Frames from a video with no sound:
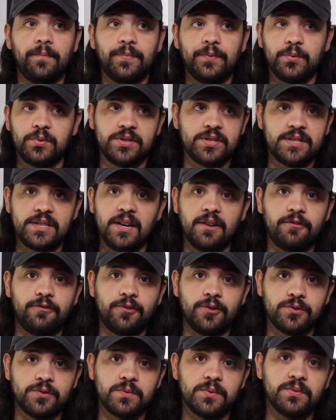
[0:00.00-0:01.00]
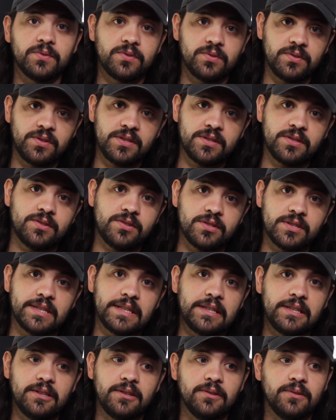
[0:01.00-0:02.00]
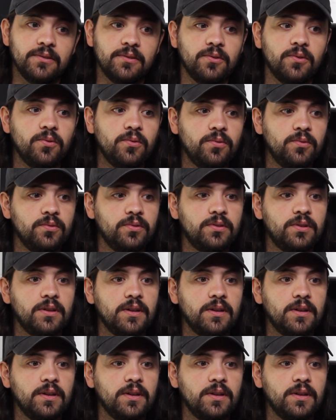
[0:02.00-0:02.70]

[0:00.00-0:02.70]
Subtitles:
which is not Forge World. So these are just like the old